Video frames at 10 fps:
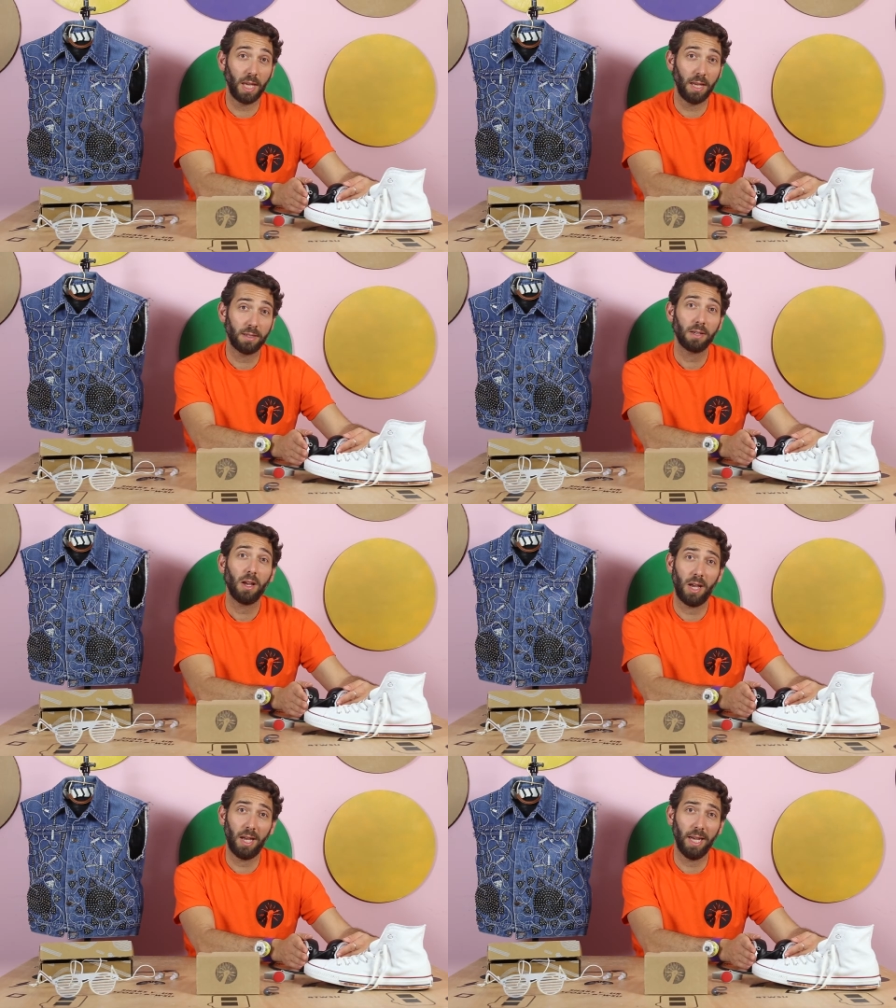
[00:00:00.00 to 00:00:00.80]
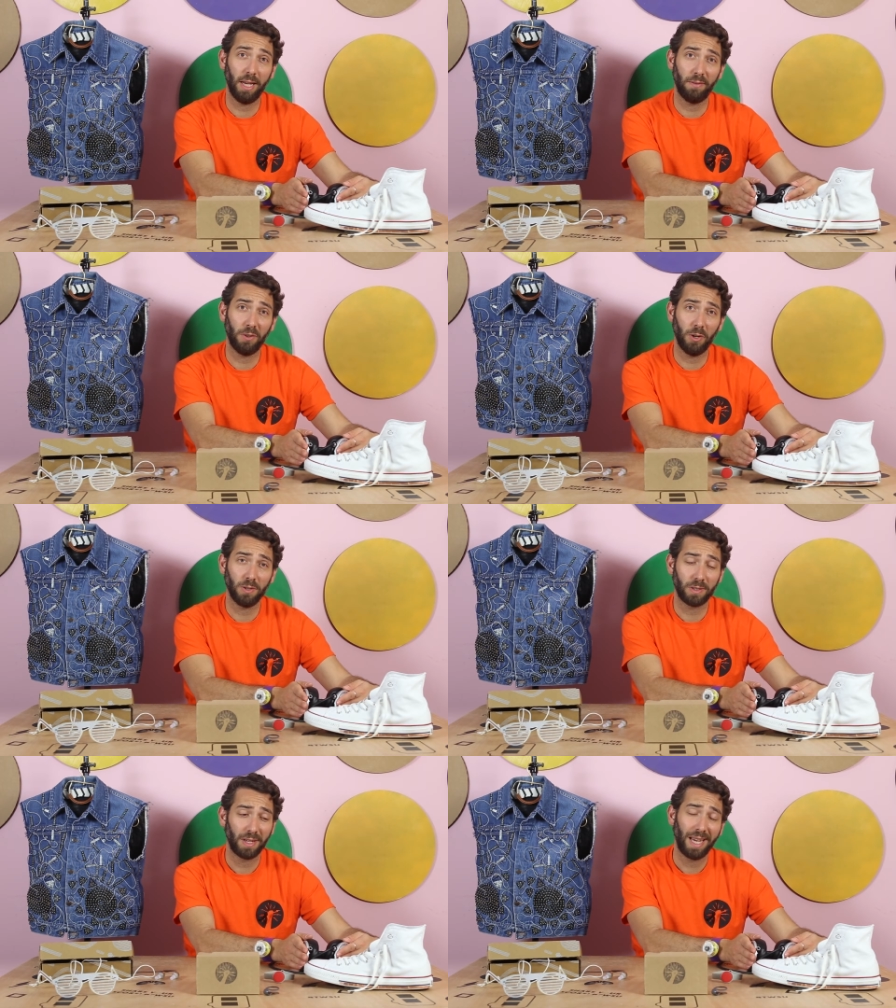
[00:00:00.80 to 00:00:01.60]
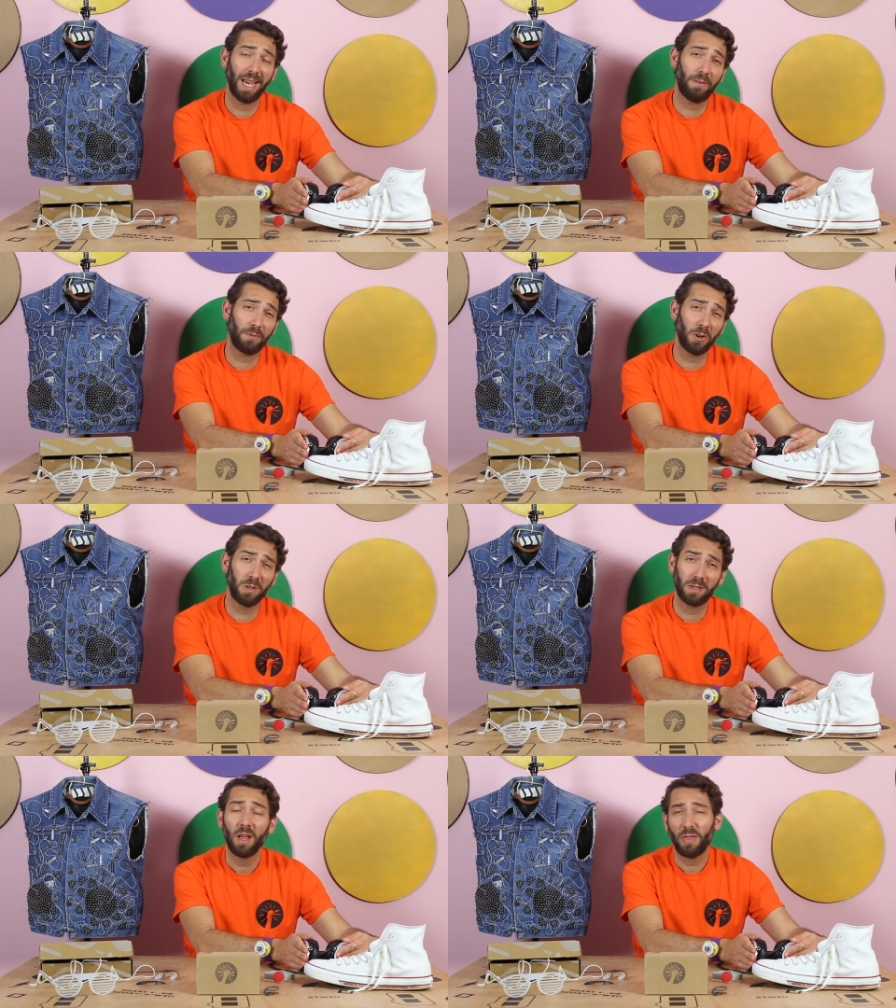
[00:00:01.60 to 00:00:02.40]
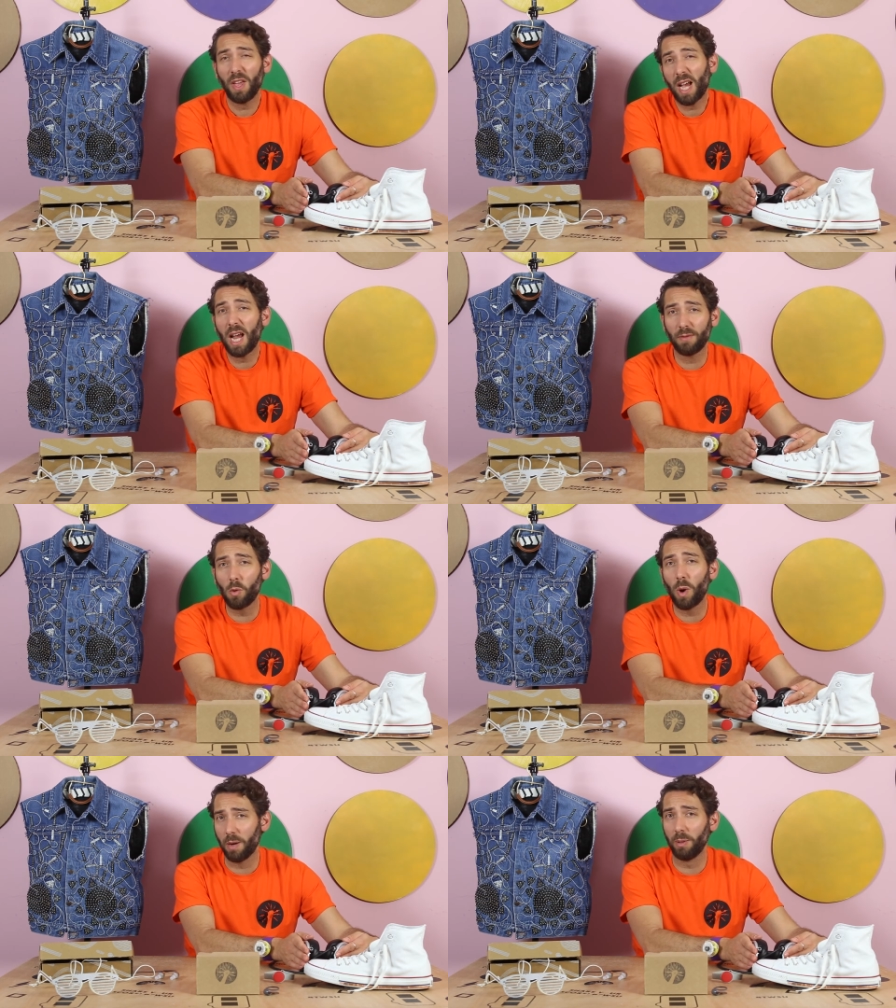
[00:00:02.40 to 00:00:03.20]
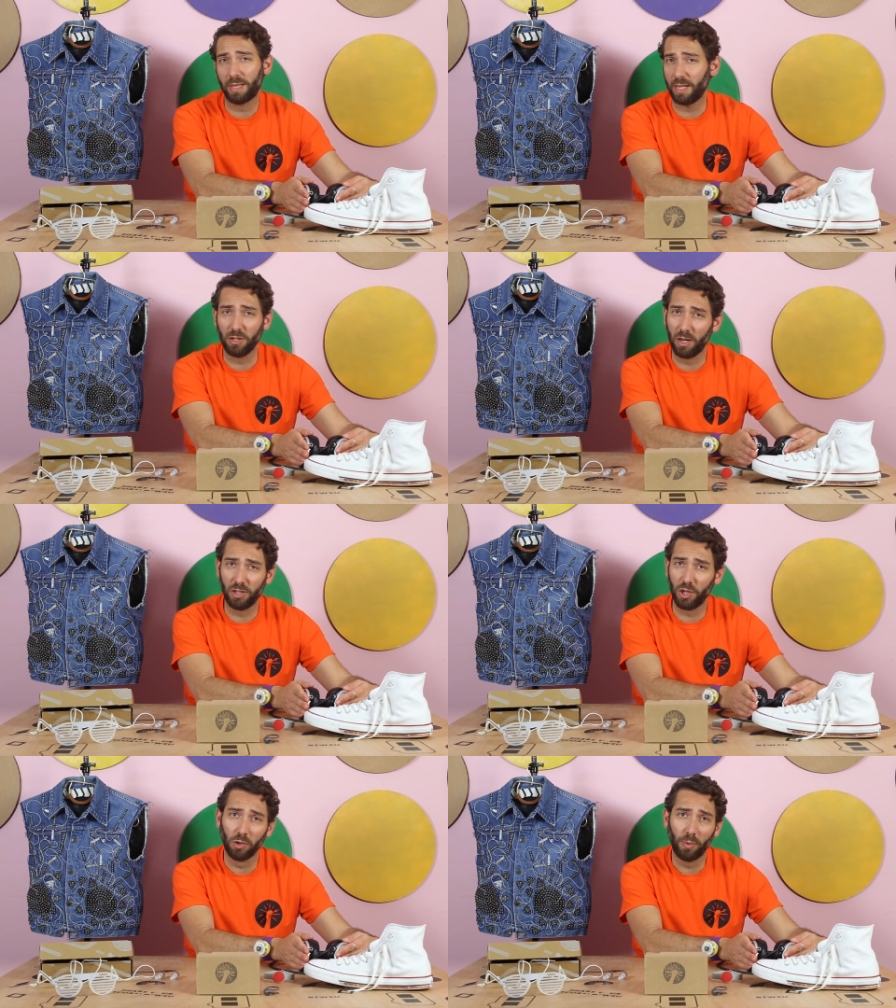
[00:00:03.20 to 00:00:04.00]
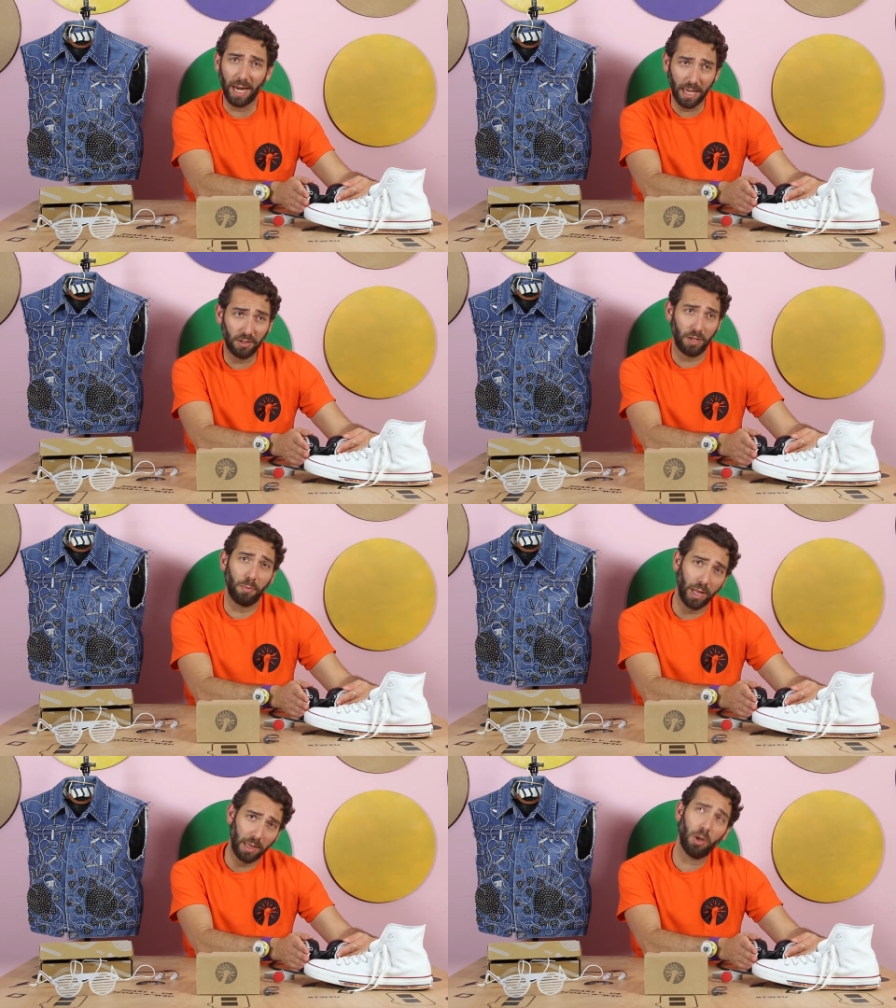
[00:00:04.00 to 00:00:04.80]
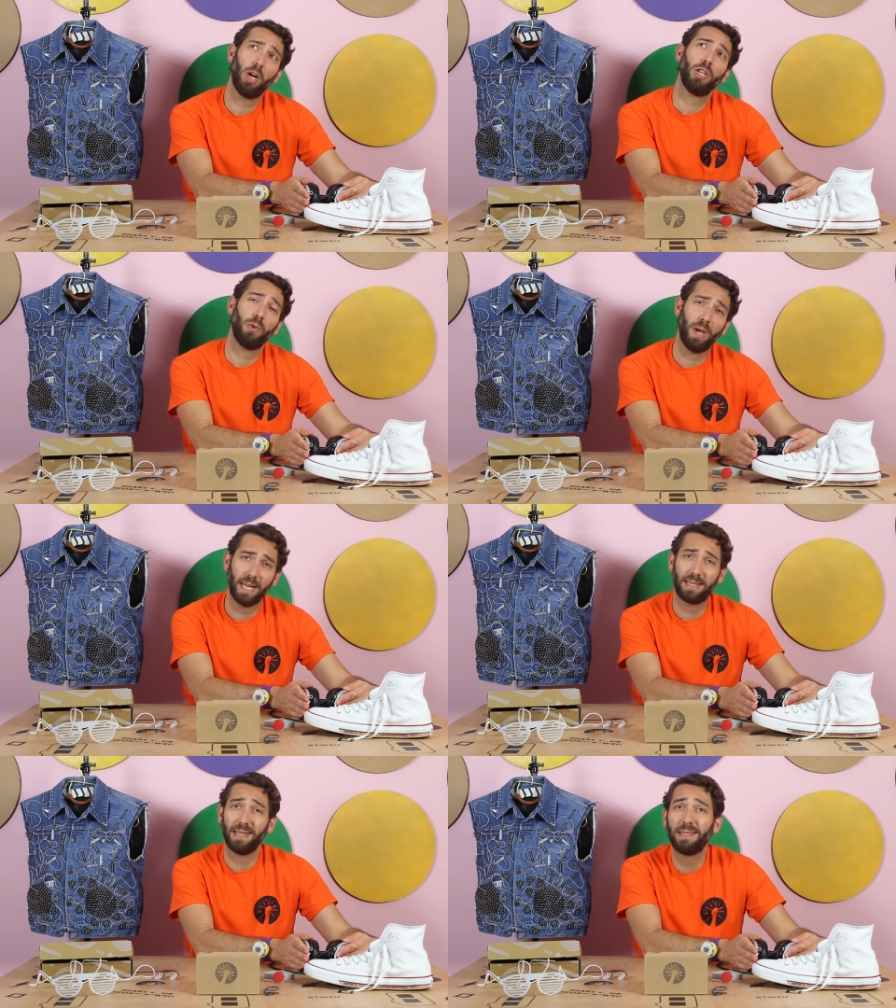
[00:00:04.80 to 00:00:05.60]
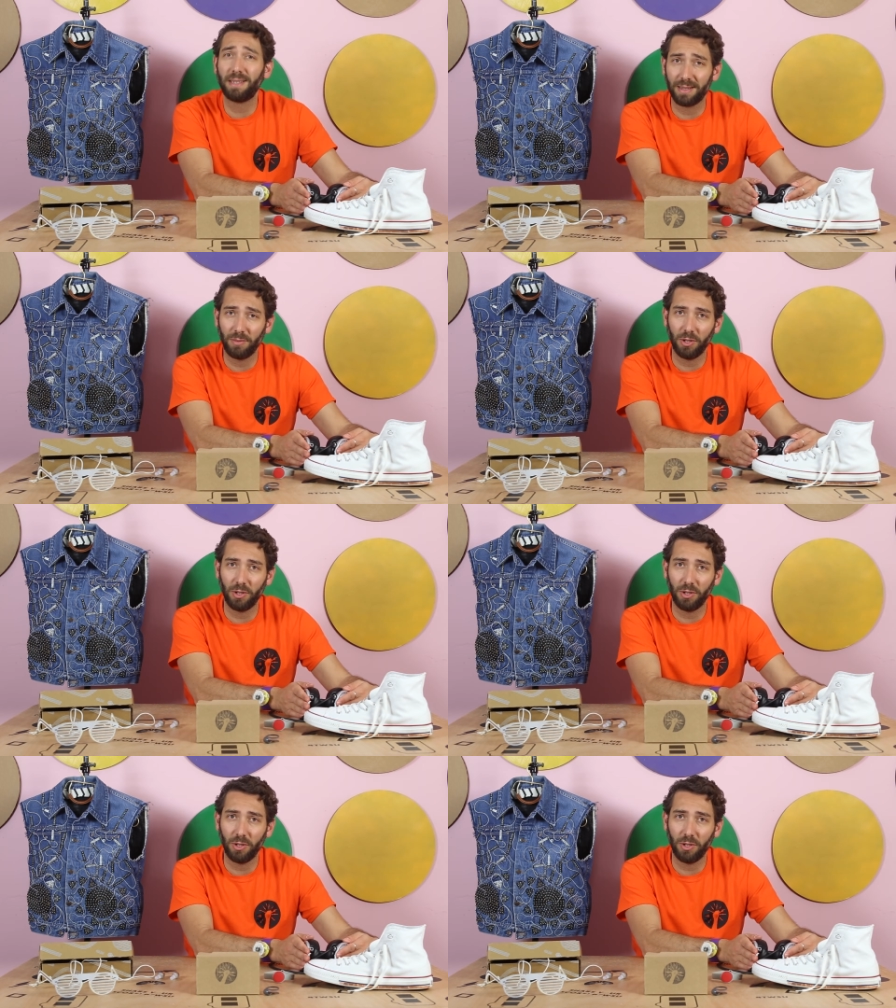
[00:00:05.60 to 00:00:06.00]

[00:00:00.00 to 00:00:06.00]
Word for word: These are headphones. Headphones, they're kind of a wearable technology already because you're putting them on your head to listen to